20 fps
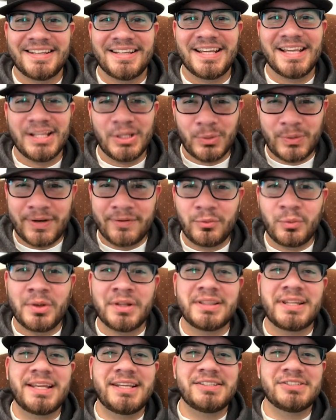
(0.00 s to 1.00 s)
Hello everyone,
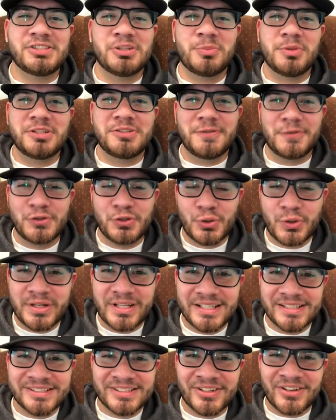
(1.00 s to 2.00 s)
thank you so much for joining
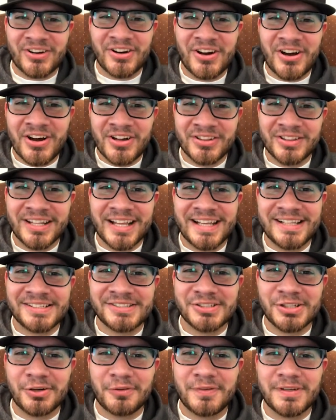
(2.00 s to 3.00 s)
us on our online
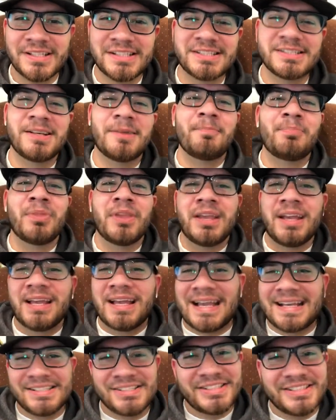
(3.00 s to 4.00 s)
service.
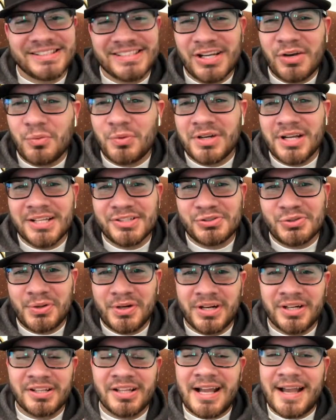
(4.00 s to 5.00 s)
As you can tell, we're not doing
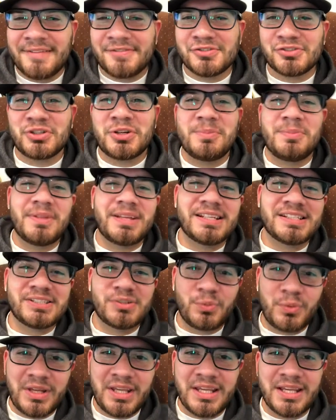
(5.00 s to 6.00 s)
our live stream this
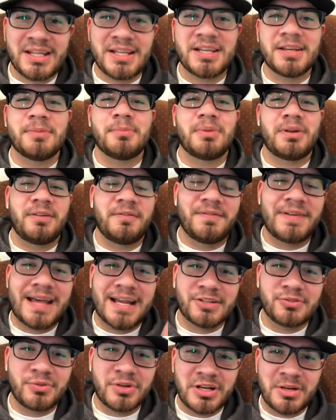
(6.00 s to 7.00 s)
week, but in
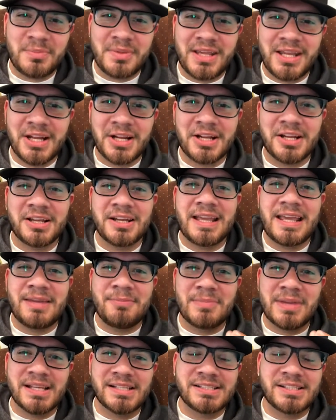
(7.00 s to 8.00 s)
fact, we're going to be hearing a
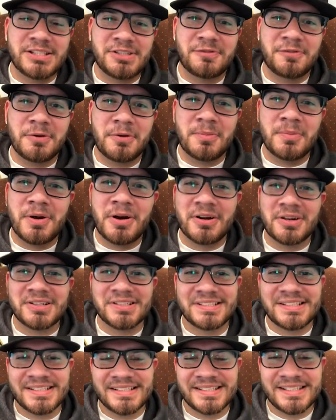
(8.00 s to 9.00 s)
message from our
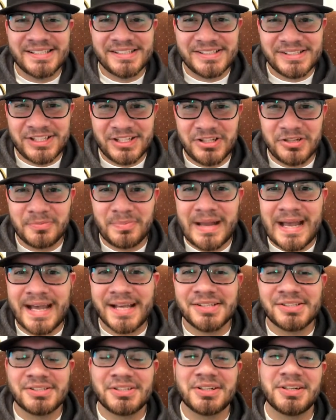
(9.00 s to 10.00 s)
assistant senior
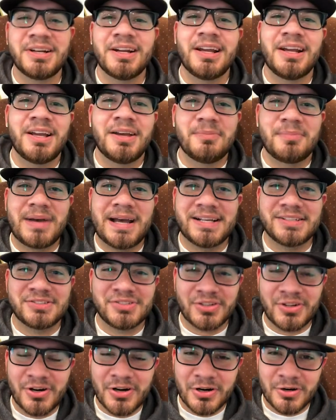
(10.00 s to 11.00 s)
pastor, Pastor
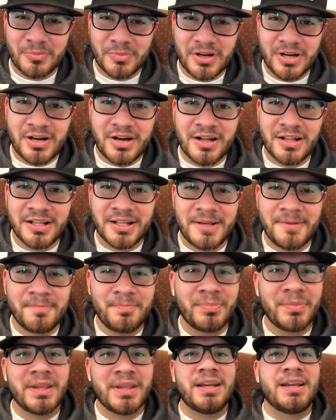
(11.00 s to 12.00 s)
Carl McAulay.
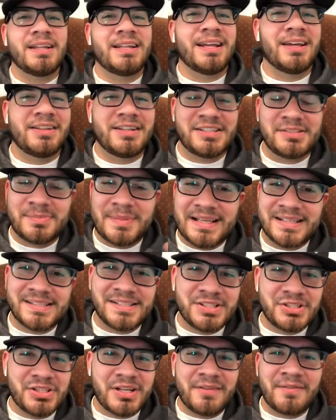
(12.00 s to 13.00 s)
Now this
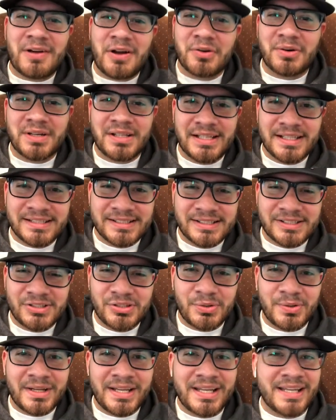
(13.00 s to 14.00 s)
message, I've already listened
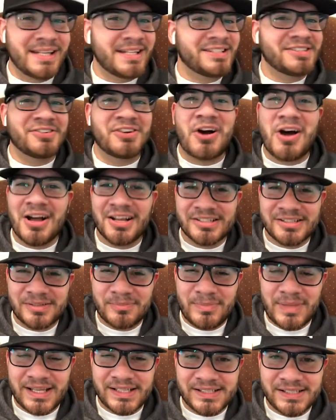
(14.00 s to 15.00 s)
to it, and it's an awesome
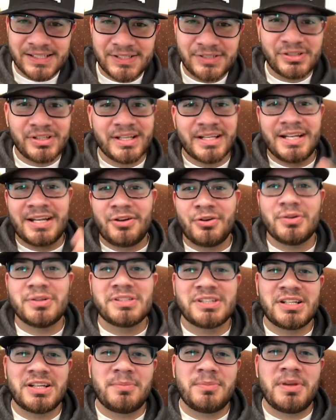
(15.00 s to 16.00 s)
message, and I know it's
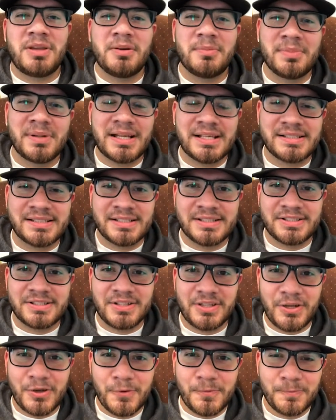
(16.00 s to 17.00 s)
going to be a blessing to
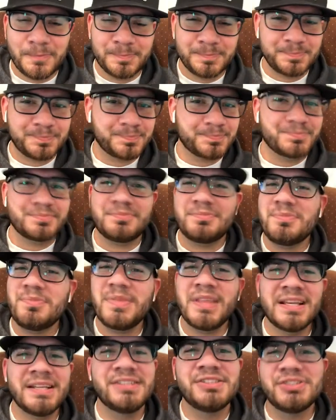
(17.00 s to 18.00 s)
you.
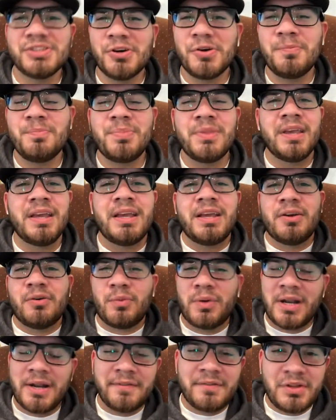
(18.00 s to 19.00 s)
And so,
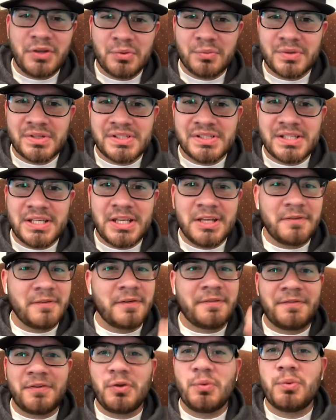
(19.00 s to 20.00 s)
whatever you receive,
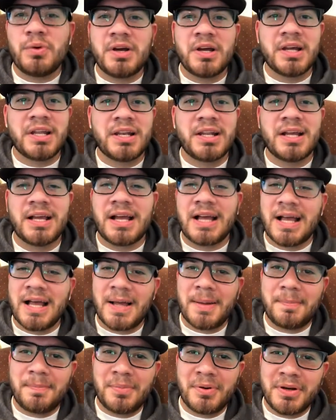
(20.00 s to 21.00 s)
if you would, uh,
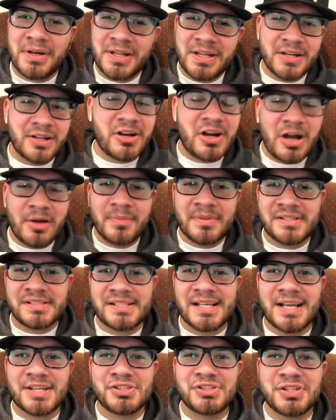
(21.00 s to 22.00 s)
put it in a comment
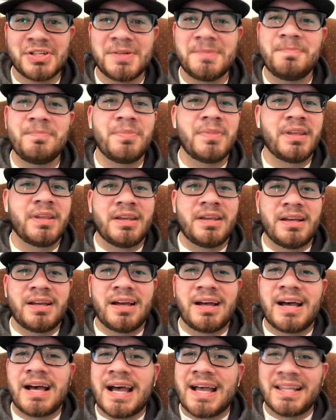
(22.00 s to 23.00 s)
section.
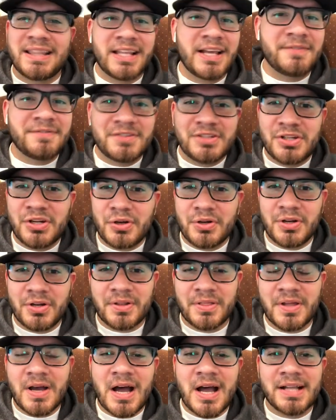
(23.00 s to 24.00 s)
Uh, I'd love to know your
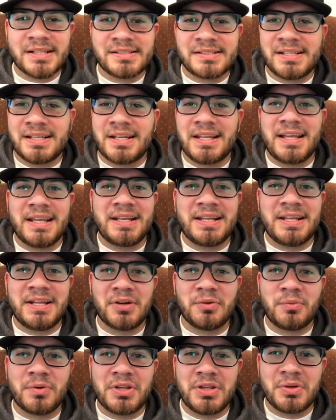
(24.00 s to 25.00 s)
thoughts and, and hear
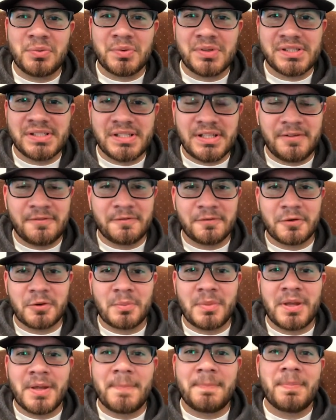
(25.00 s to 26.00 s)
what you received from
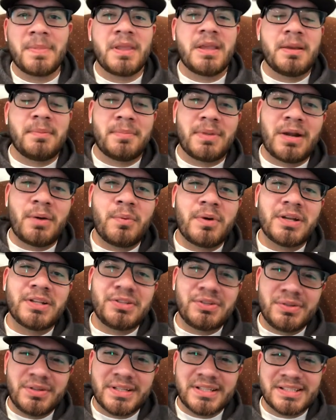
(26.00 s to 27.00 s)
it. But I want to
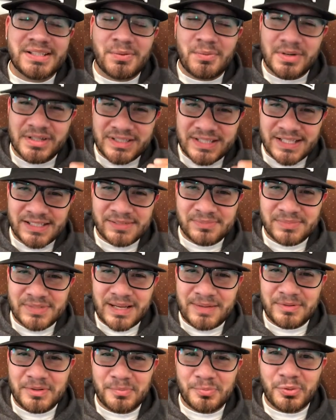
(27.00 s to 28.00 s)
do this. I want to take some
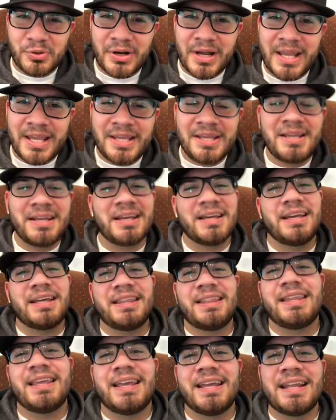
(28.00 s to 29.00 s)
time to pray
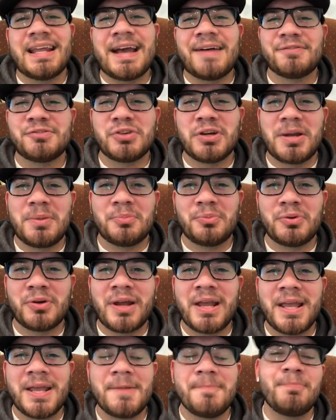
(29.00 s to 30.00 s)
and then after I
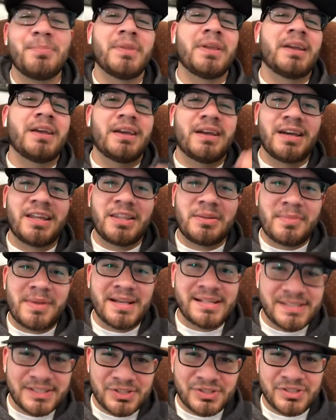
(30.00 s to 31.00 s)
pray, uh, the
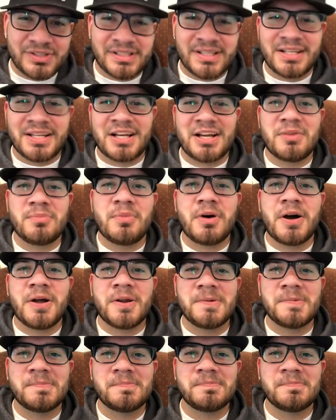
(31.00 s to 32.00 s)
message is going to come on.
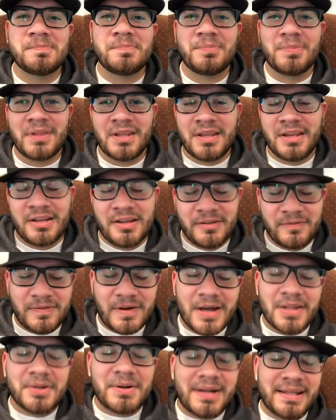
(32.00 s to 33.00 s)

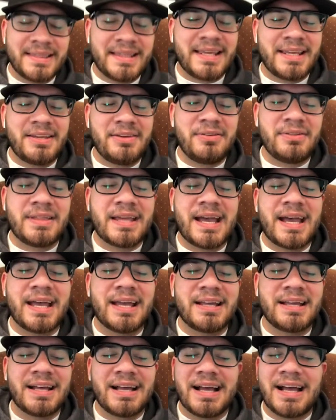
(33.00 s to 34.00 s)
Father, I thank you
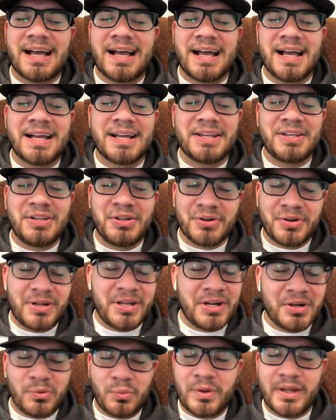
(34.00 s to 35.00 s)
that uh, you're
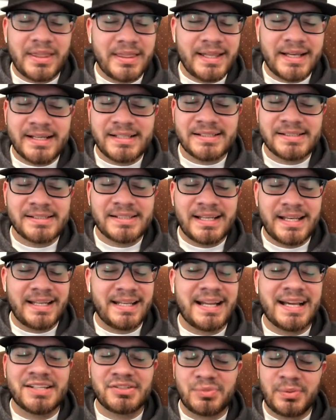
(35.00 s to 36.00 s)
here with us, and
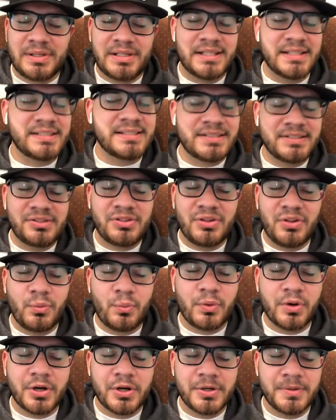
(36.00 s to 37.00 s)
as we listen to the
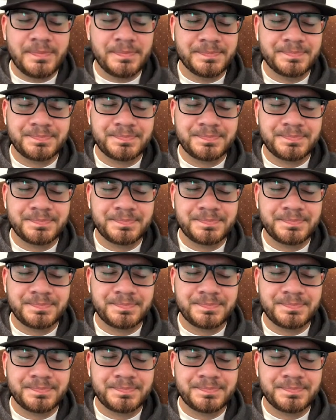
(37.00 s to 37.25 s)
word,